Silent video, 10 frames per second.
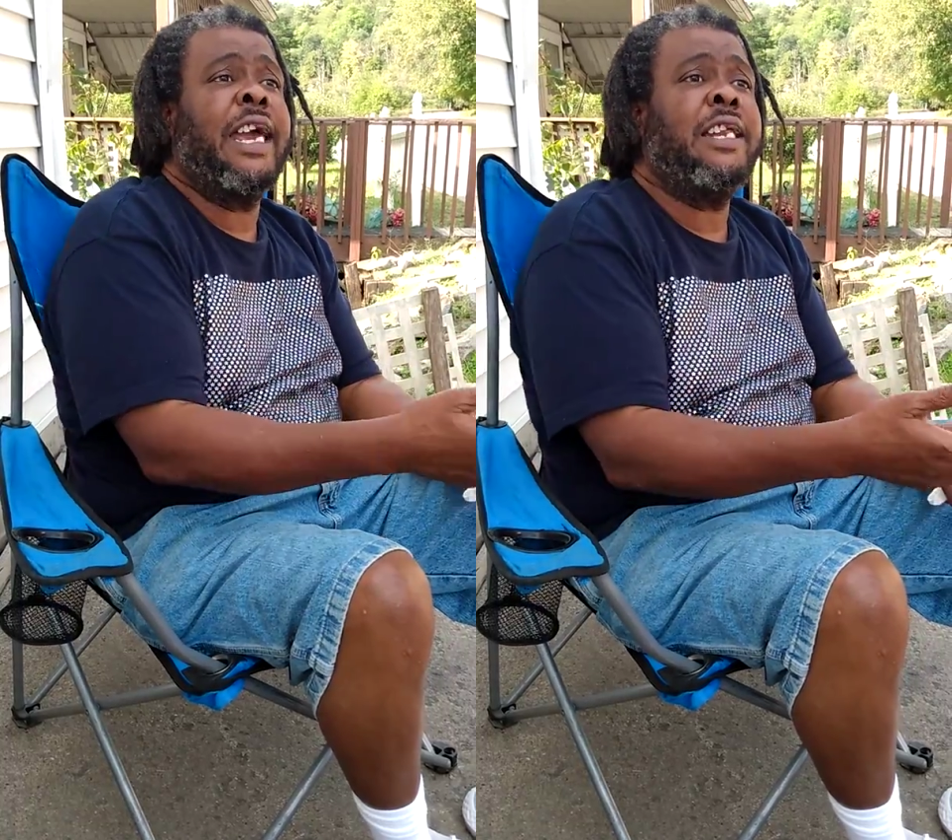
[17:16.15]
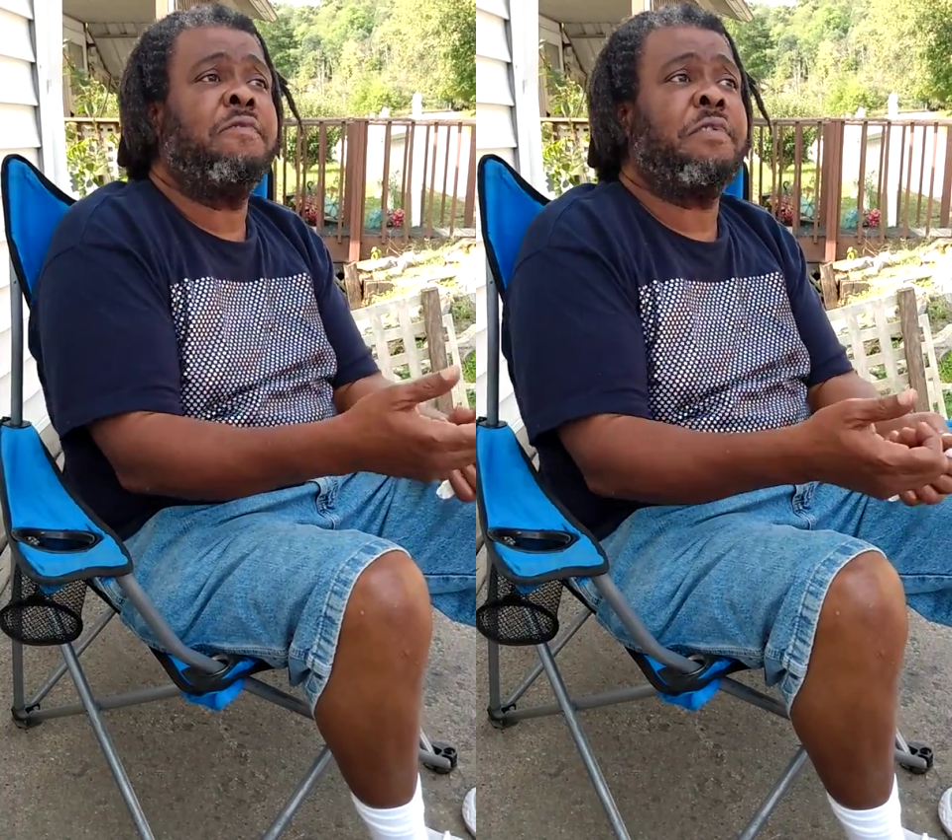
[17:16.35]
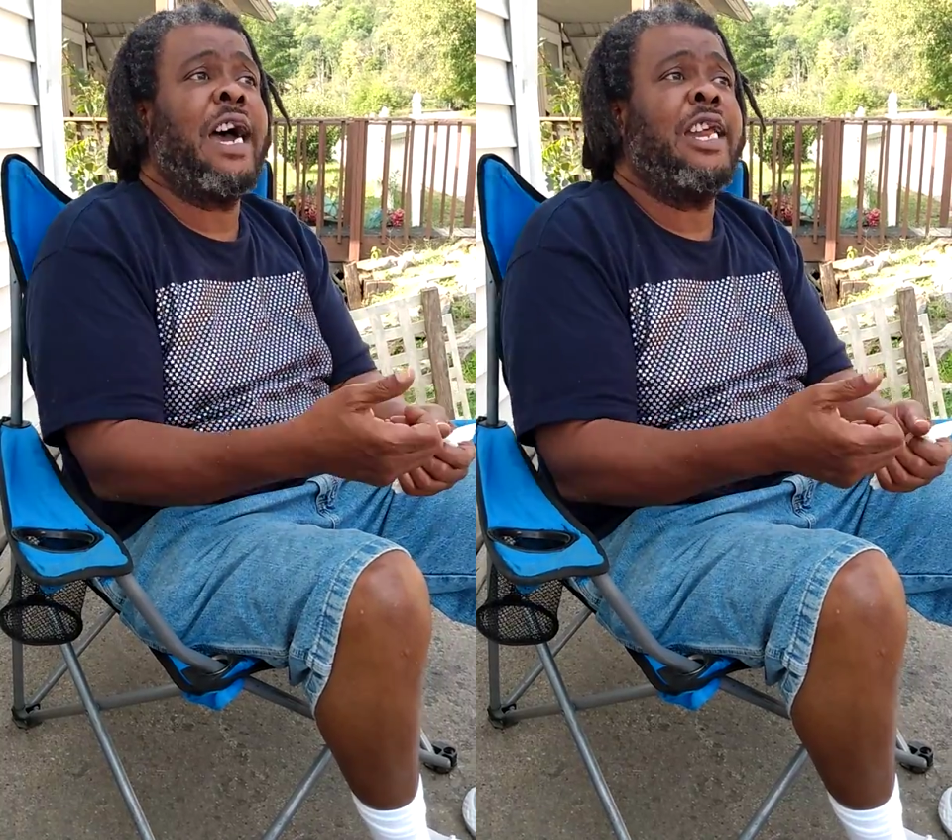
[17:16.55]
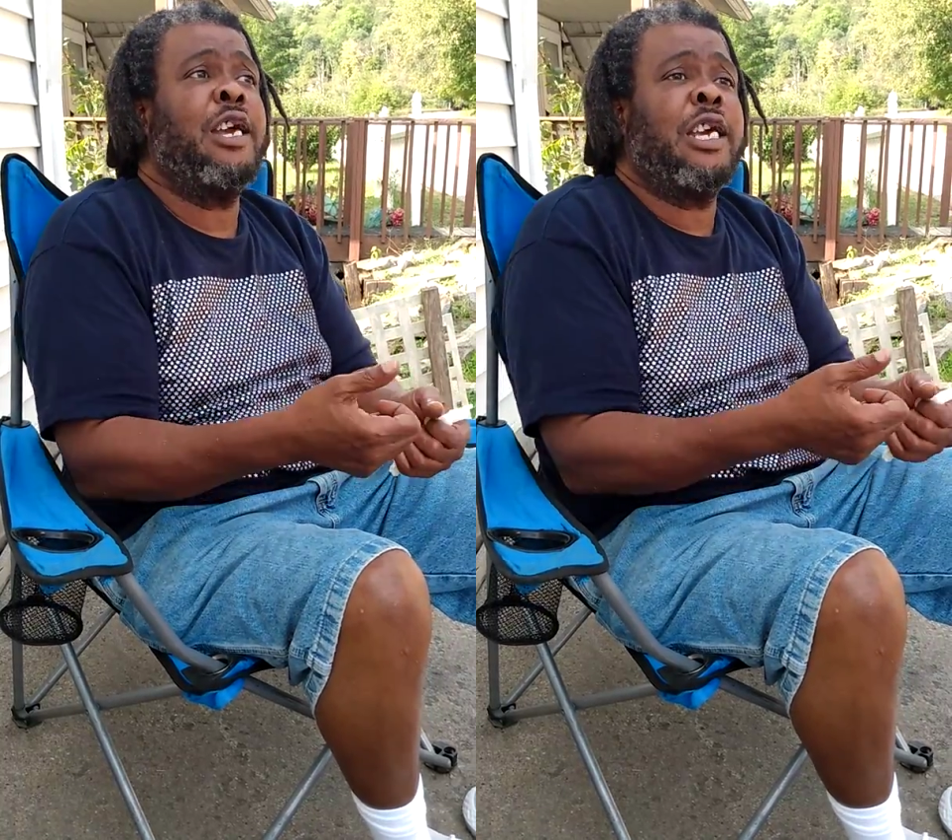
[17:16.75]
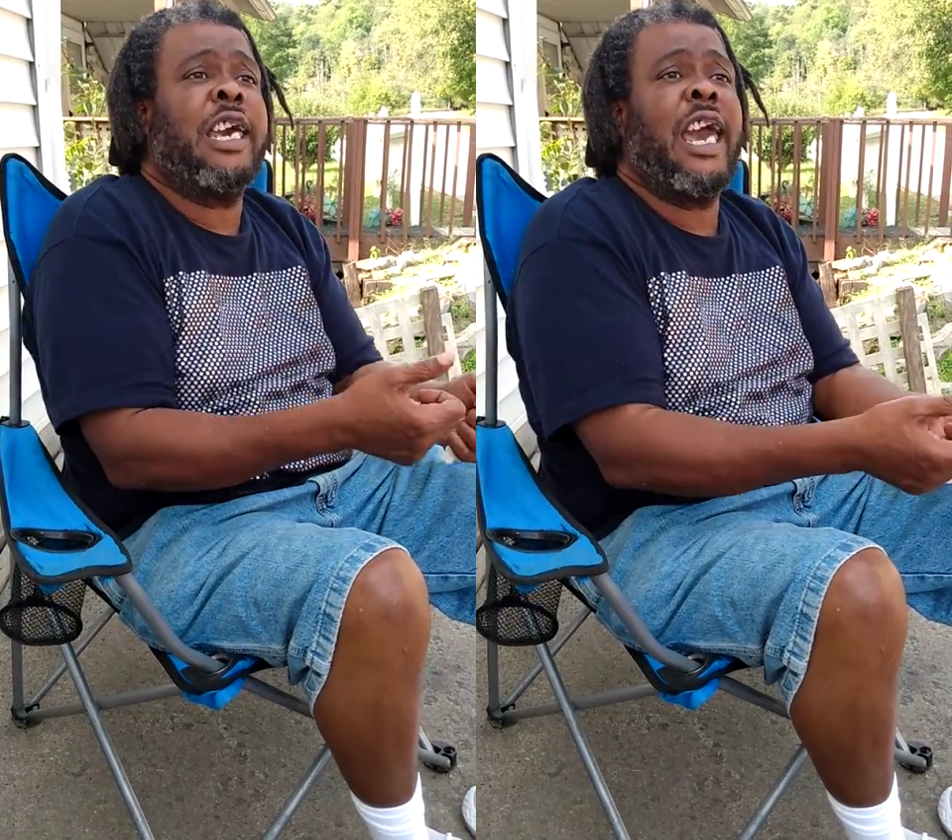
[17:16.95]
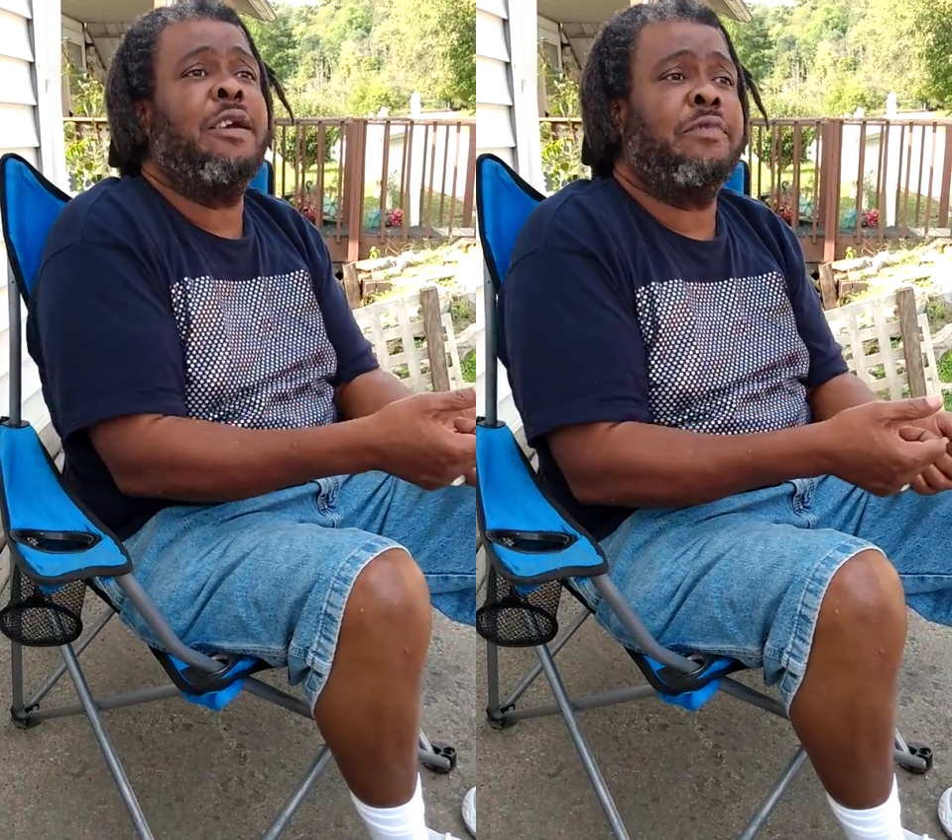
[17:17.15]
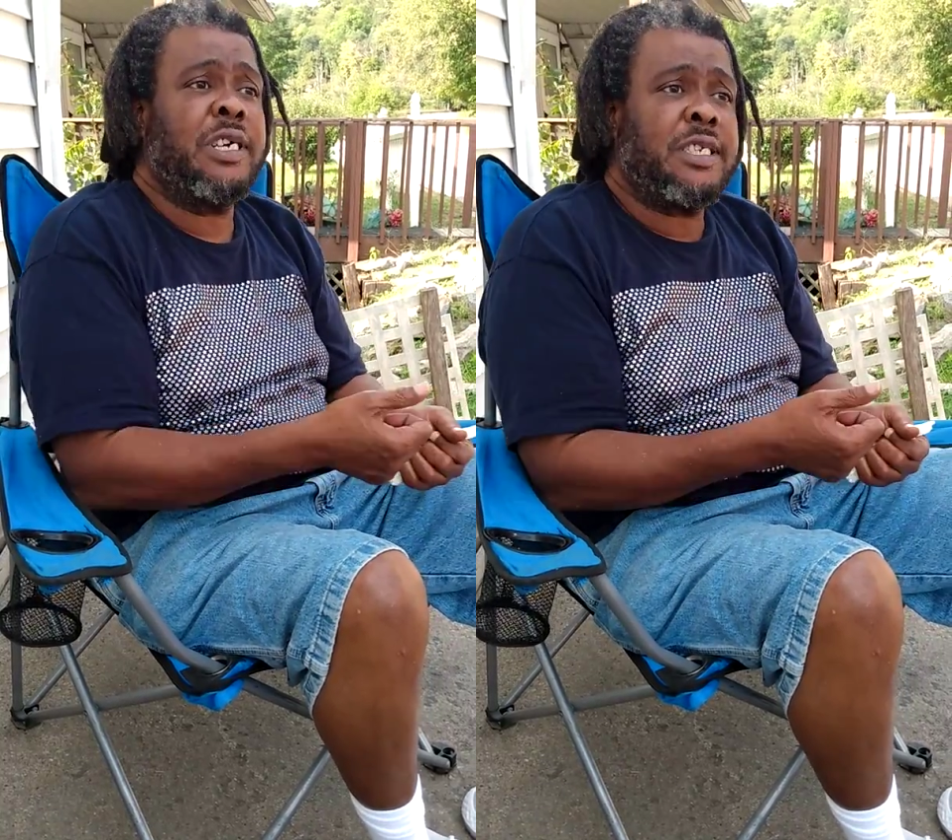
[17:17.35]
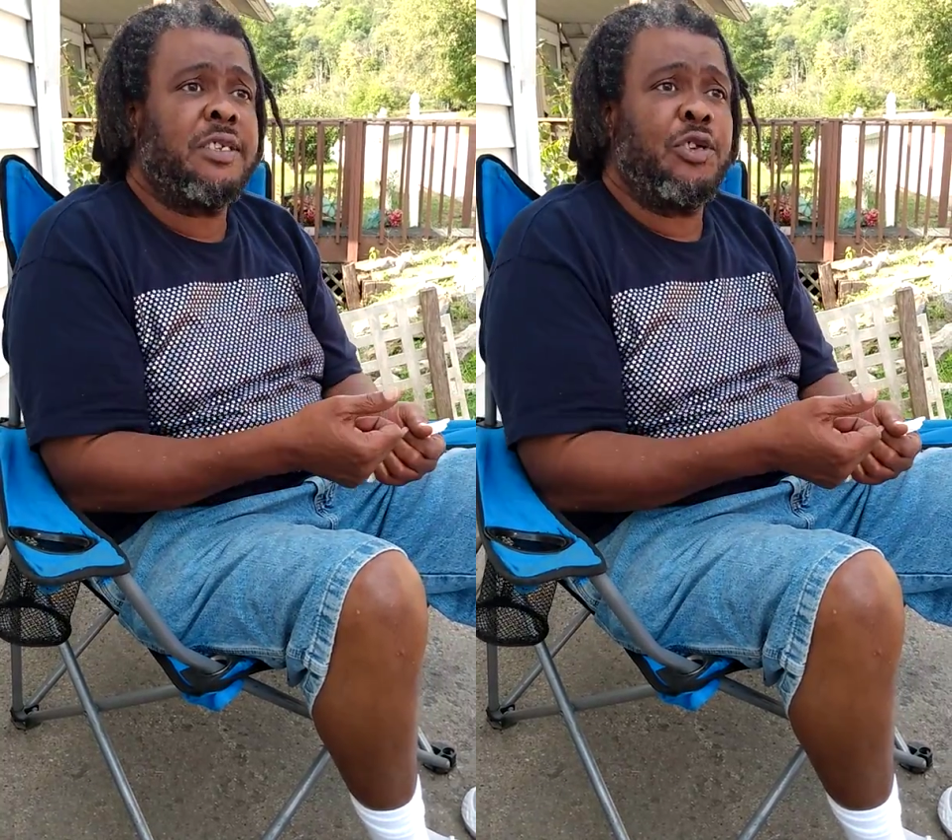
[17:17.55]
defined it and gave us,